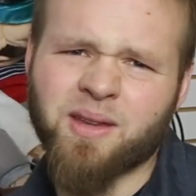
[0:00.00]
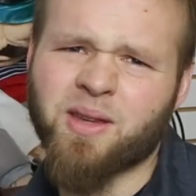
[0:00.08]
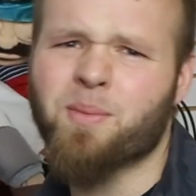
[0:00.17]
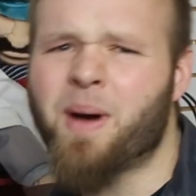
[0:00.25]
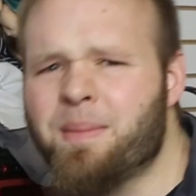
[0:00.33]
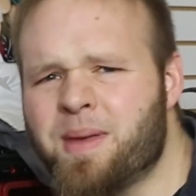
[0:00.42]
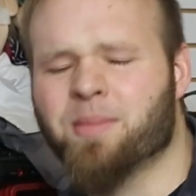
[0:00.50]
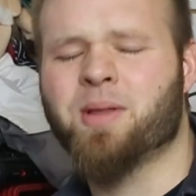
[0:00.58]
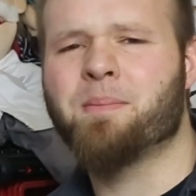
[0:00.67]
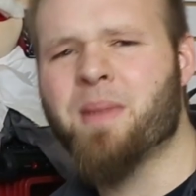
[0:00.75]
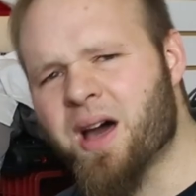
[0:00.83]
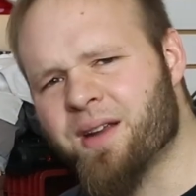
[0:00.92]
You might be able
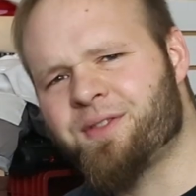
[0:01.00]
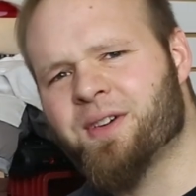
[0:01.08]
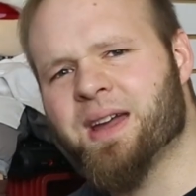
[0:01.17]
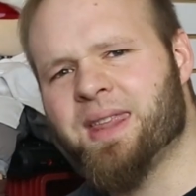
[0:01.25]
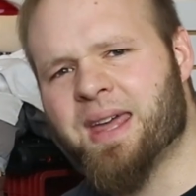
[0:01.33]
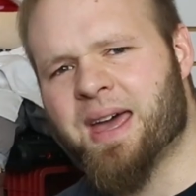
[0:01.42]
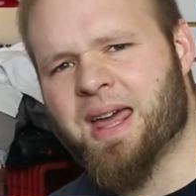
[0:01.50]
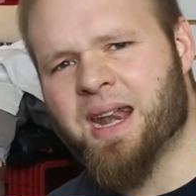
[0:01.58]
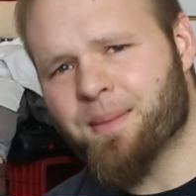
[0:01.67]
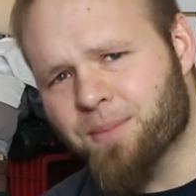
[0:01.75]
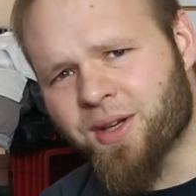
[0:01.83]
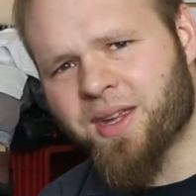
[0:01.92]
to modify that,
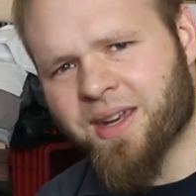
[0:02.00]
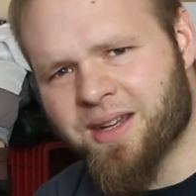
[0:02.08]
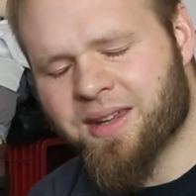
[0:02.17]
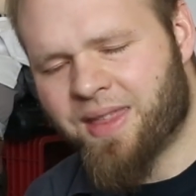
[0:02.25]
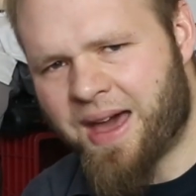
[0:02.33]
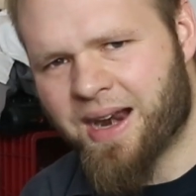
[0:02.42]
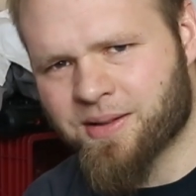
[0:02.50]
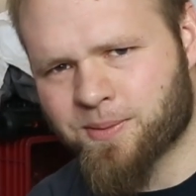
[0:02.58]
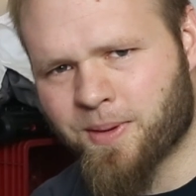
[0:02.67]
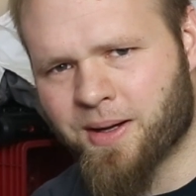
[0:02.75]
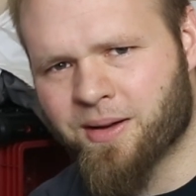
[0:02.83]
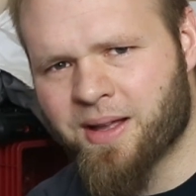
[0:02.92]
and I'm looking into that as
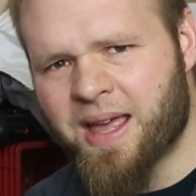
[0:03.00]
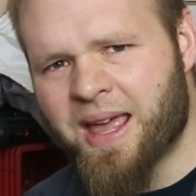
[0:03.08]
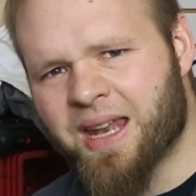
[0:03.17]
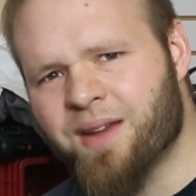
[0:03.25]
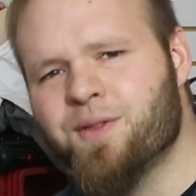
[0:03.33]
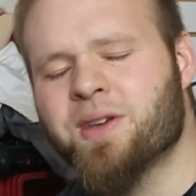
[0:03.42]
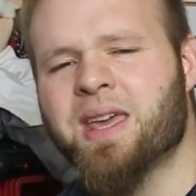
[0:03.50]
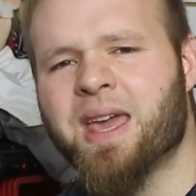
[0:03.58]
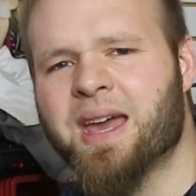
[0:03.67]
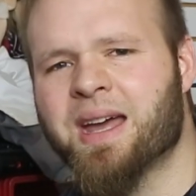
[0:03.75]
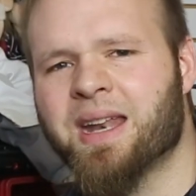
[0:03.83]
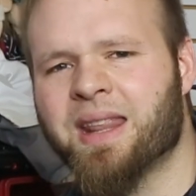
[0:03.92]
well, and if you
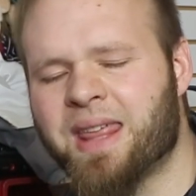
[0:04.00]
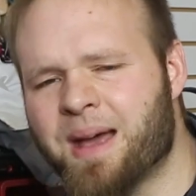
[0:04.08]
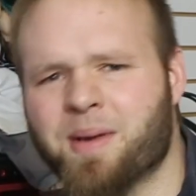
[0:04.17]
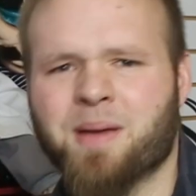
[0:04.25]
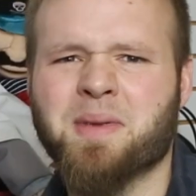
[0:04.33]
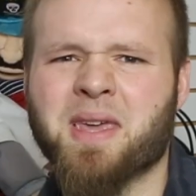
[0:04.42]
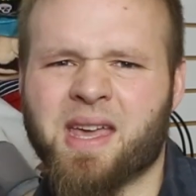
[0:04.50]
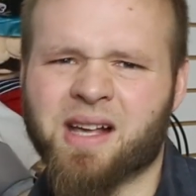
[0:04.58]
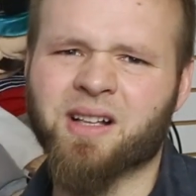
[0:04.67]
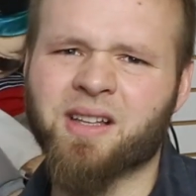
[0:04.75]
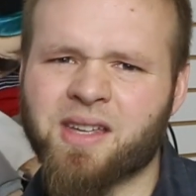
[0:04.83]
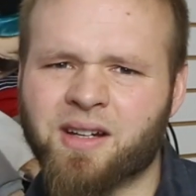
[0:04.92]
can, that might be a
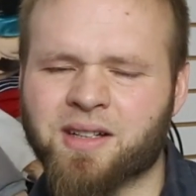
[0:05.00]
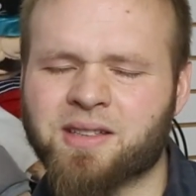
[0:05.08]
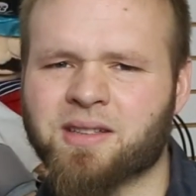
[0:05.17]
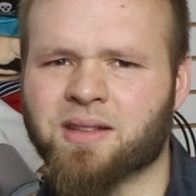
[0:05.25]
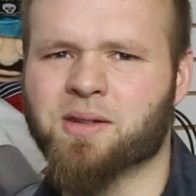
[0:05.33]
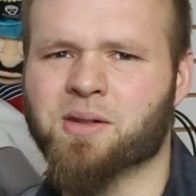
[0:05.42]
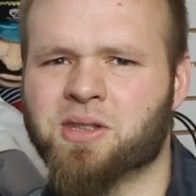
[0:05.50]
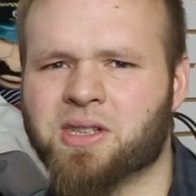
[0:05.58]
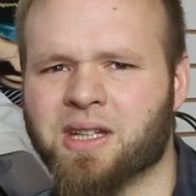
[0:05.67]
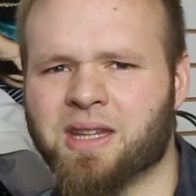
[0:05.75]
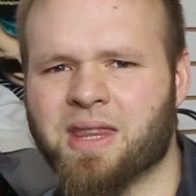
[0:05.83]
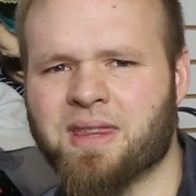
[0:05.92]
cleaner
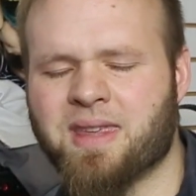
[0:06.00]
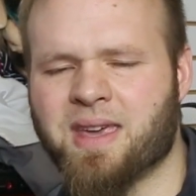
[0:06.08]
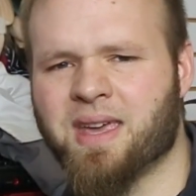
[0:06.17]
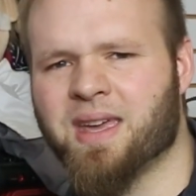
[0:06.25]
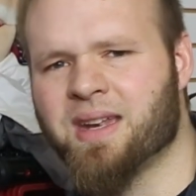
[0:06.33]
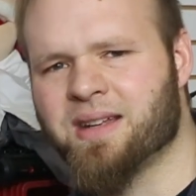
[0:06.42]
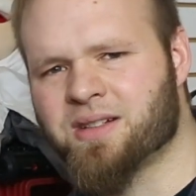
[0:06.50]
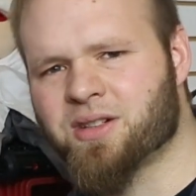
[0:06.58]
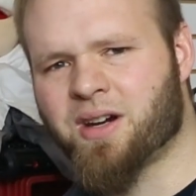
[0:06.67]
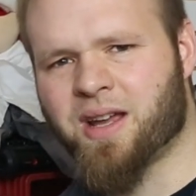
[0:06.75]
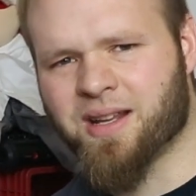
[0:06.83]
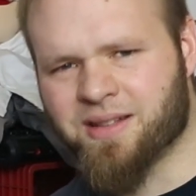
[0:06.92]
solution than
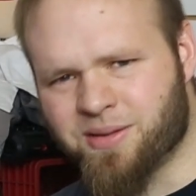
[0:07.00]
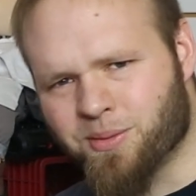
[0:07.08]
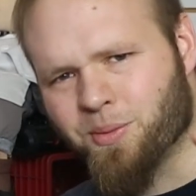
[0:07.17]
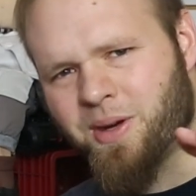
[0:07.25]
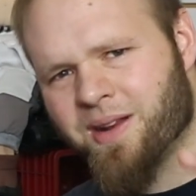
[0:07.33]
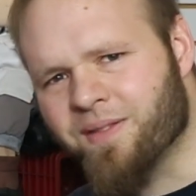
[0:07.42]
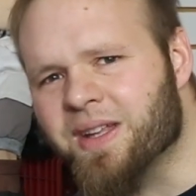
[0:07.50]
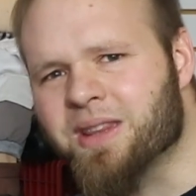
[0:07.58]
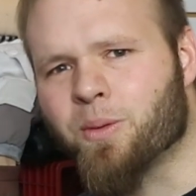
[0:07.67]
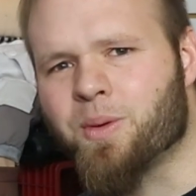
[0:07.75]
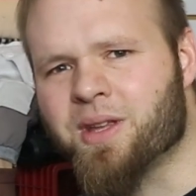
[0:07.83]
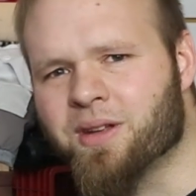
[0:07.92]
trying to reinvent
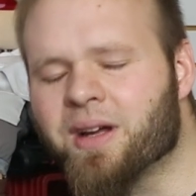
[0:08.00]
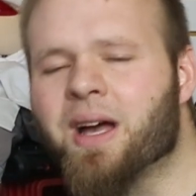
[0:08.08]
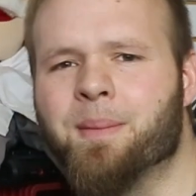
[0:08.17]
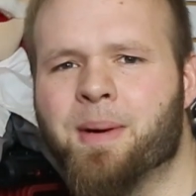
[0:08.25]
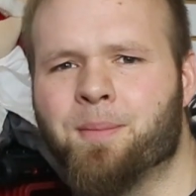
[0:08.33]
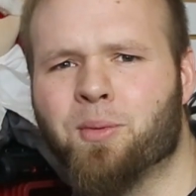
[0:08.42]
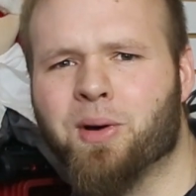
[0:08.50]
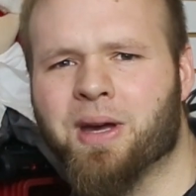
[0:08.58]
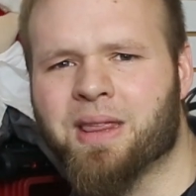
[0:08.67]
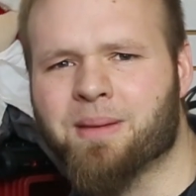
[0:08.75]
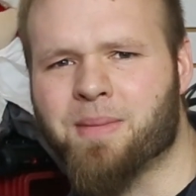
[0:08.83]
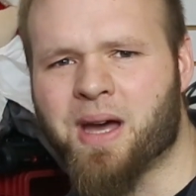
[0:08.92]
the wheel and come up
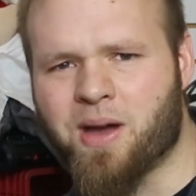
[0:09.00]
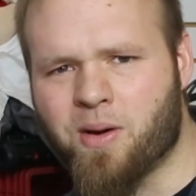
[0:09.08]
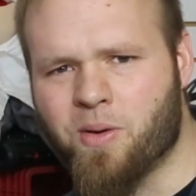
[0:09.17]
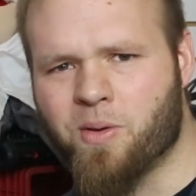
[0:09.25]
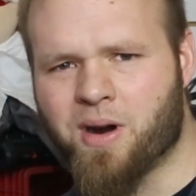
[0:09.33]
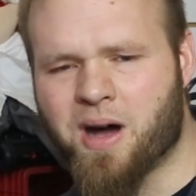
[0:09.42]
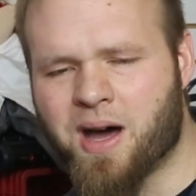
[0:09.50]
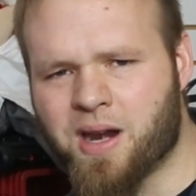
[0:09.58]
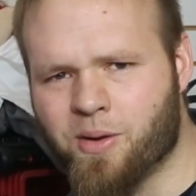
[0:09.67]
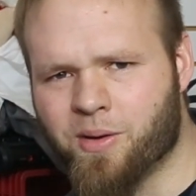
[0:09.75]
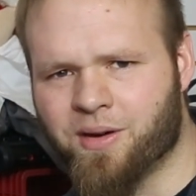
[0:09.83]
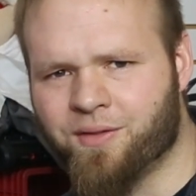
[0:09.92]
with my own
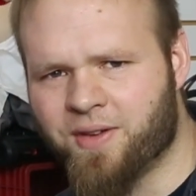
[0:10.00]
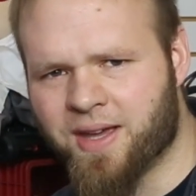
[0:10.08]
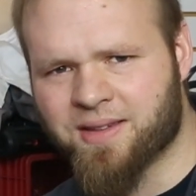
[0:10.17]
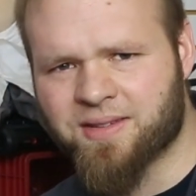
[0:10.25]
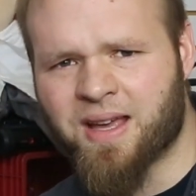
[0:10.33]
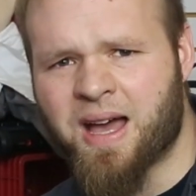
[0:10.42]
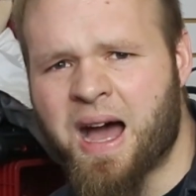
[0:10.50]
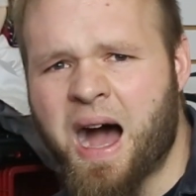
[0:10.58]
audio interface.